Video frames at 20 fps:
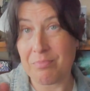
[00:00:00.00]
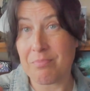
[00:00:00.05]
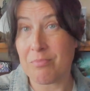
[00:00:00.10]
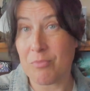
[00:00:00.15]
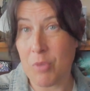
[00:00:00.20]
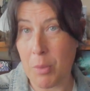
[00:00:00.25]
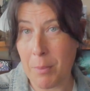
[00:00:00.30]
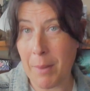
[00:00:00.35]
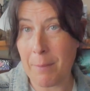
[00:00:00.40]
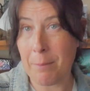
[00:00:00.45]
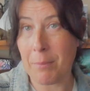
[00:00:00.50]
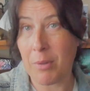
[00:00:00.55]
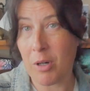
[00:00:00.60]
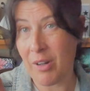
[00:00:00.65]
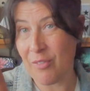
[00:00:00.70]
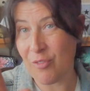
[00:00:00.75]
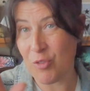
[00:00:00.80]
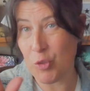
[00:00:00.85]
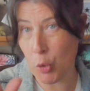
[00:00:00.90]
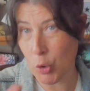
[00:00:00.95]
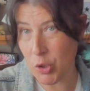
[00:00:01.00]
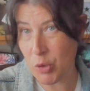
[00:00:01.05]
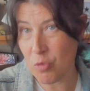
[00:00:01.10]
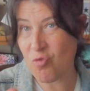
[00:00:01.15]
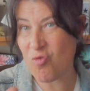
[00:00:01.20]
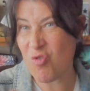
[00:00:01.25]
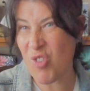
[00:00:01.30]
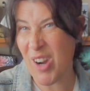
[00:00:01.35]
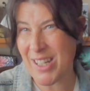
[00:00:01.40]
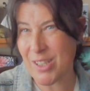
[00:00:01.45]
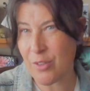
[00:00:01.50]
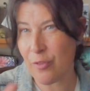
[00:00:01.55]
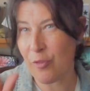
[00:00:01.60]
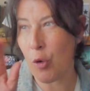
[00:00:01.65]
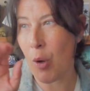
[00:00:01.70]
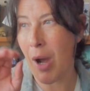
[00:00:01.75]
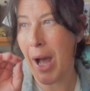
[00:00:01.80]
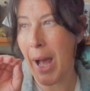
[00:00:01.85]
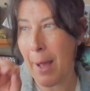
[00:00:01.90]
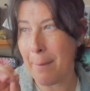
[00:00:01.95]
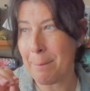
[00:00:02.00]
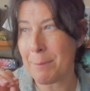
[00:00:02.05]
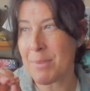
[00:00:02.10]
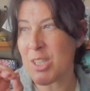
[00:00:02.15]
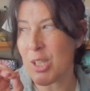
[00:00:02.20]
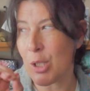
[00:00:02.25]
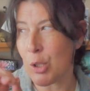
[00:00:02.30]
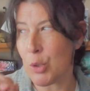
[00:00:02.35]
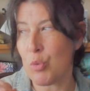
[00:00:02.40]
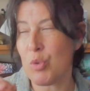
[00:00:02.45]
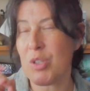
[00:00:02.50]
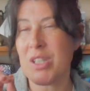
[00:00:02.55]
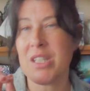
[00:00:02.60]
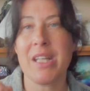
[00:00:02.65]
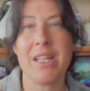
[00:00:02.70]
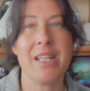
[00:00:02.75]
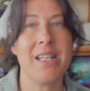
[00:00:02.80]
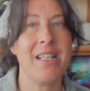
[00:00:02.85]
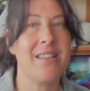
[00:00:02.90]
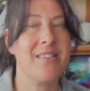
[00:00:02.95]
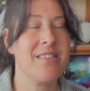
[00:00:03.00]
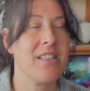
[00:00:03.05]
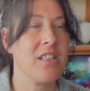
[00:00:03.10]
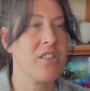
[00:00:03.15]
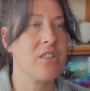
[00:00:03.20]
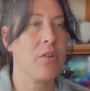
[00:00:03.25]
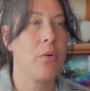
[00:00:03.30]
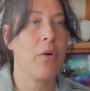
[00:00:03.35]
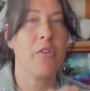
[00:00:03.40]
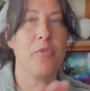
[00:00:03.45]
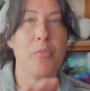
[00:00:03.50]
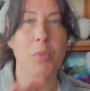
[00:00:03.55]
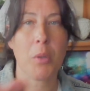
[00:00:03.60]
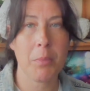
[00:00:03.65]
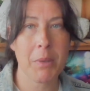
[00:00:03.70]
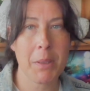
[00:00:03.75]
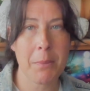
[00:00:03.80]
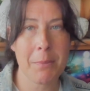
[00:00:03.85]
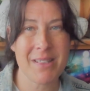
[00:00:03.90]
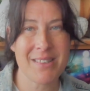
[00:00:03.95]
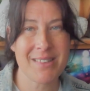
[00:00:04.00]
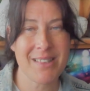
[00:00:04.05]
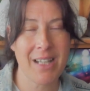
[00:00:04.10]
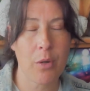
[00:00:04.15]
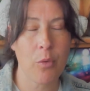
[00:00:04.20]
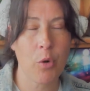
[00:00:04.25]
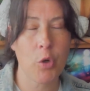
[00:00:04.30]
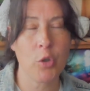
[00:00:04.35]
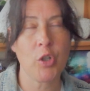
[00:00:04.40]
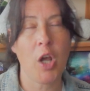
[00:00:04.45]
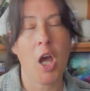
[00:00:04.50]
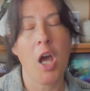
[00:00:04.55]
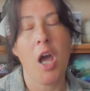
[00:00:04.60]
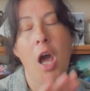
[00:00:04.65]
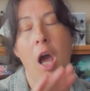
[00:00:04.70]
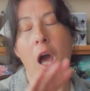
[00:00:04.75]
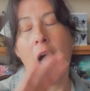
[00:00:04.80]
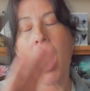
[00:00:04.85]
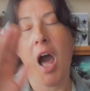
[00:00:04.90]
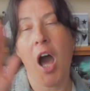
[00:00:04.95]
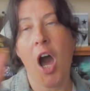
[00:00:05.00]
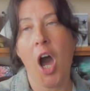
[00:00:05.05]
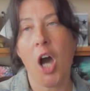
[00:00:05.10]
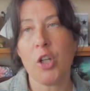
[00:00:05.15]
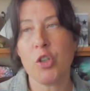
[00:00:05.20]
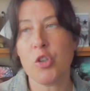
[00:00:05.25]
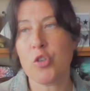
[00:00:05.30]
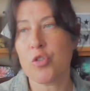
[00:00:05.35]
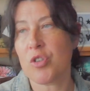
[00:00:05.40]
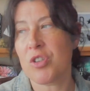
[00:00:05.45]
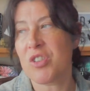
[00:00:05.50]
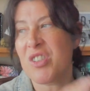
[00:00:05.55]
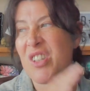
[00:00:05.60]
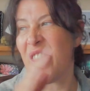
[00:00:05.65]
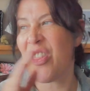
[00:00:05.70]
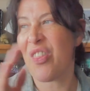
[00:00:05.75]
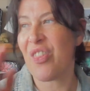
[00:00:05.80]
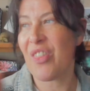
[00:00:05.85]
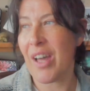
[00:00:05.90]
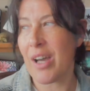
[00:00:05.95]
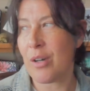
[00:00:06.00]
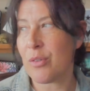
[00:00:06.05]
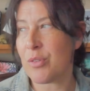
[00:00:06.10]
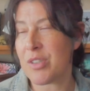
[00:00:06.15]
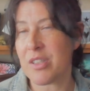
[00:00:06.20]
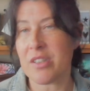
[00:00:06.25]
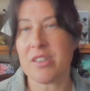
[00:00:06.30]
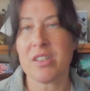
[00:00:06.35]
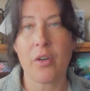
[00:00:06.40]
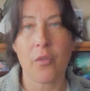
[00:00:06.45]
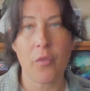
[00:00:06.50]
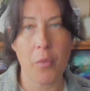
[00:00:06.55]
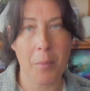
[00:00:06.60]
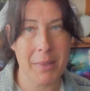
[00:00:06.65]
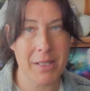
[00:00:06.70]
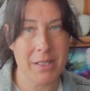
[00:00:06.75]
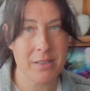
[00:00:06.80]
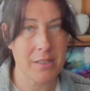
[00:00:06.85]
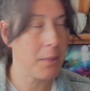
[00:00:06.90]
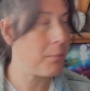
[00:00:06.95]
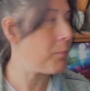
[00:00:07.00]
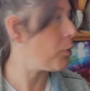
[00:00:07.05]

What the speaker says: not read for absolute years, so I've probably missed out on hundreds, thousands of amazing